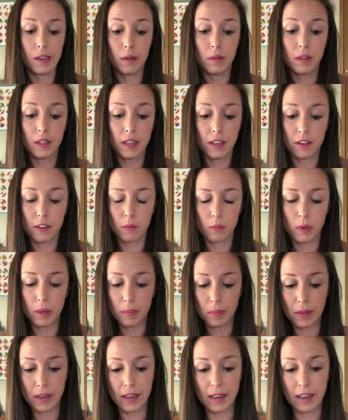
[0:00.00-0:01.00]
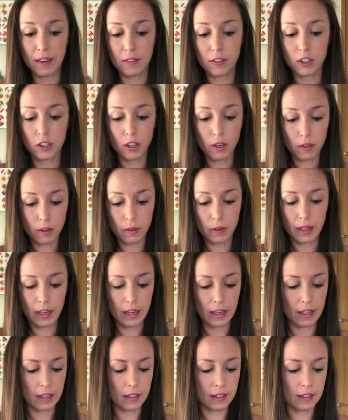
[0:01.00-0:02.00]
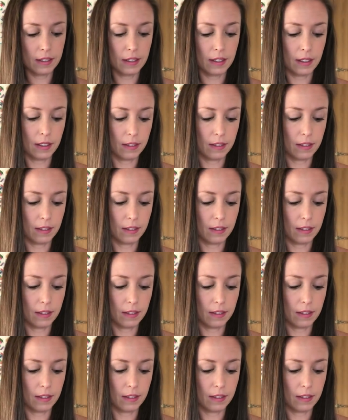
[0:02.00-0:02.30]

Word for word: only other WIP that I have to show you guys,